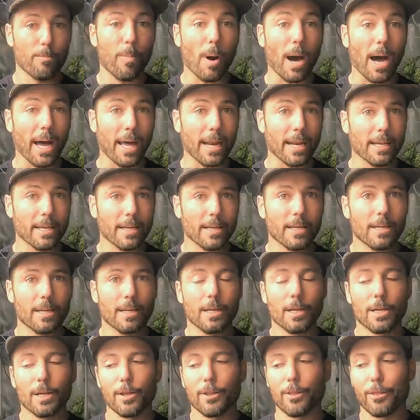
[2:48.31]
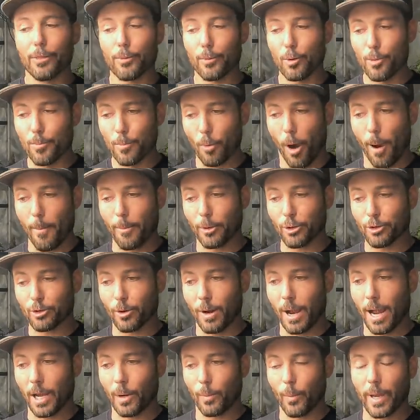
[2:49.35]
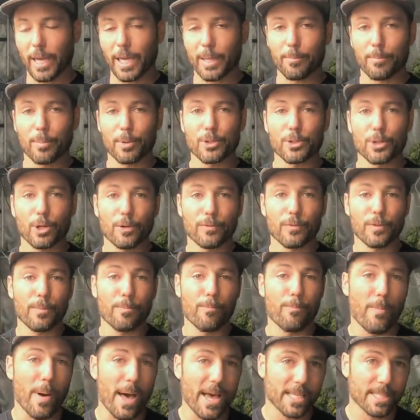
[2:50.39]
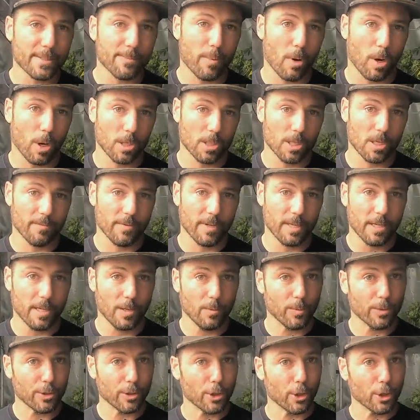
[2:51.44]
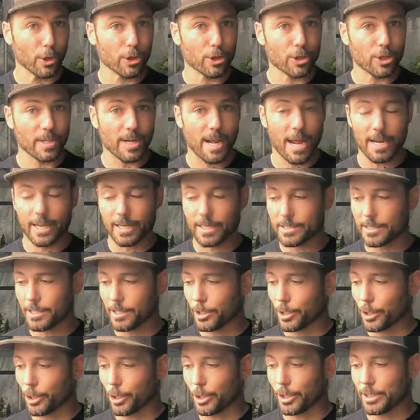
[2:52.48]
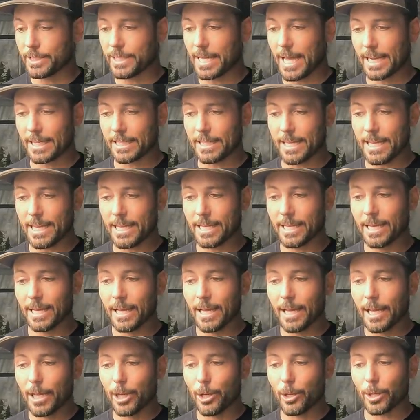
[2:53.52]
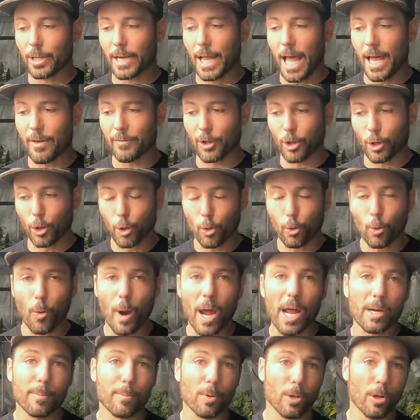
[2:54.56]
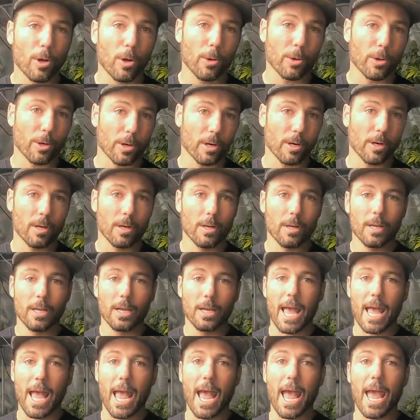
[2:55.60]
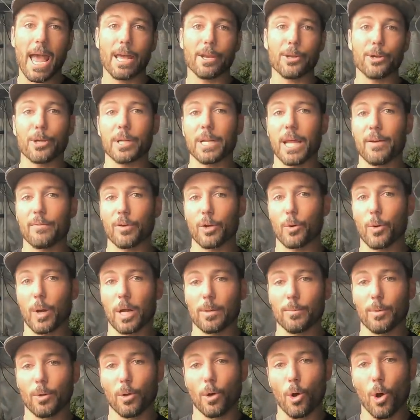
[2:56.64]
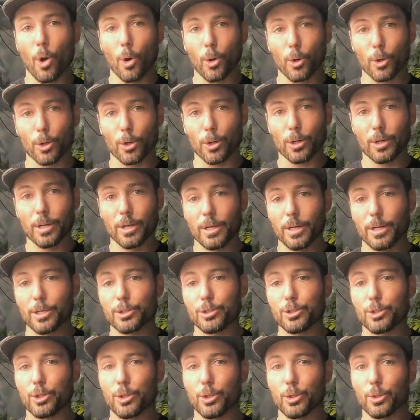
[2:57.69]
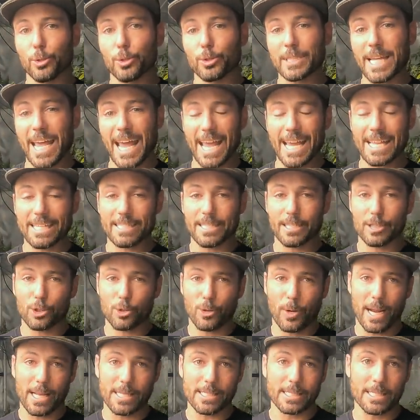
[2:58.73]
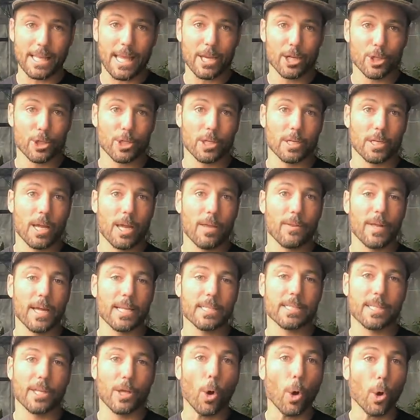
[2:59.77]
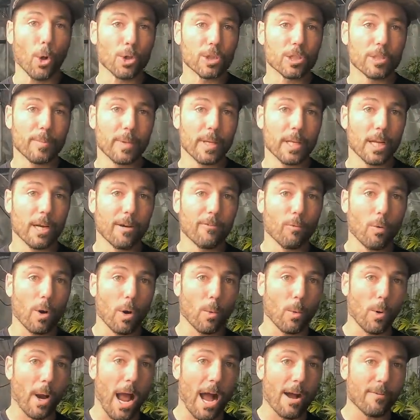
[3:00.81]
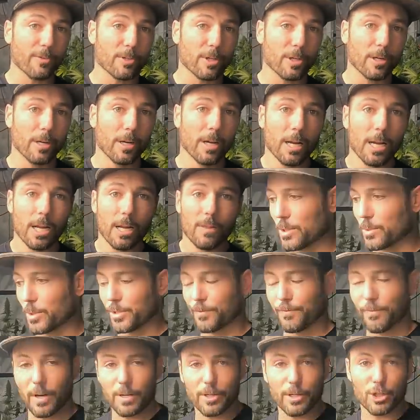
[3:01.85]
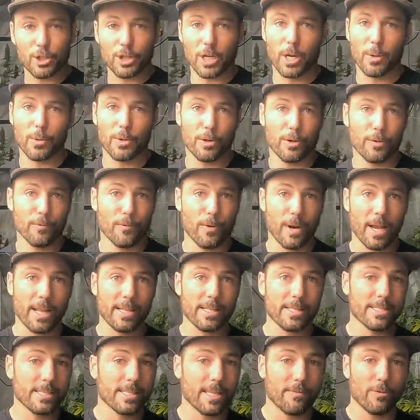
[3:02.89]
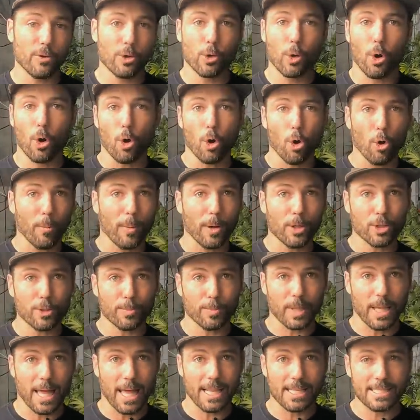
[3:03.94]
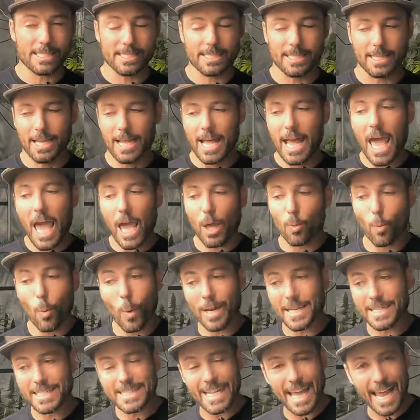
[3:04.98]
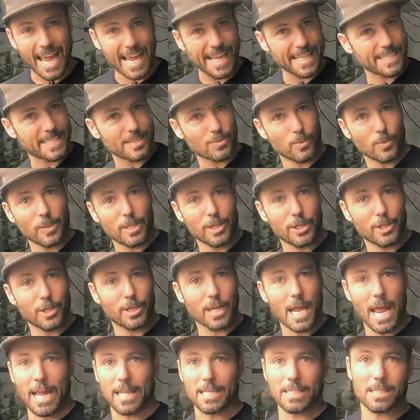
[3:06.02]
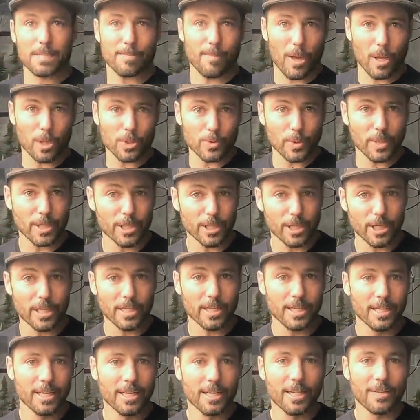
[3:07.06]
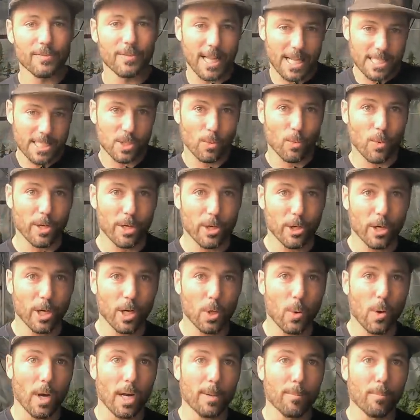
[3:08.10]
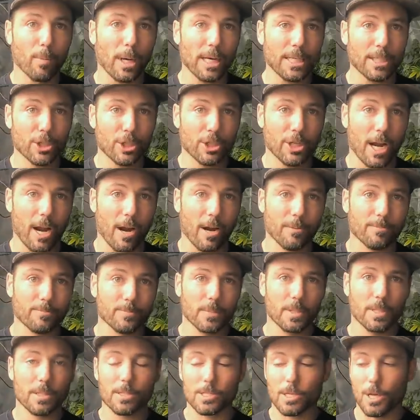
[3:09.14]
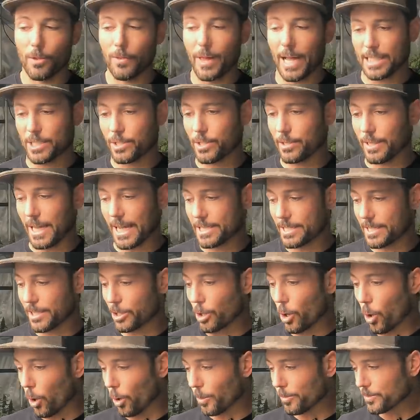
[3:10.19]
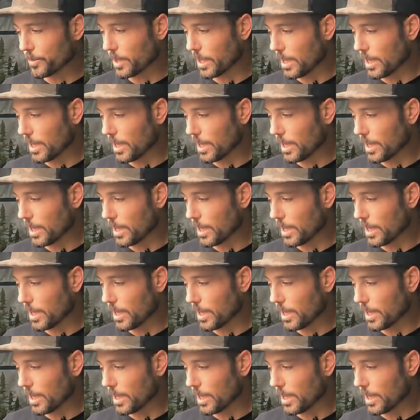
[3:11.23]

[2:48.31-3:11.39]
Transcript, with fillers: But through proper drying, we can preserve the best parts of it. And with good genetics, good technique, you're gonna have incredible odor. And you're gonna have incredible odor to taste translation. And that's the ultimate of what we're after. That's what's fun to share with your friends. If you grow a whole bunch of plants and one tastes really good and smells really good, that's the one you're gonna wanna bring to share. So that's, that's the goal.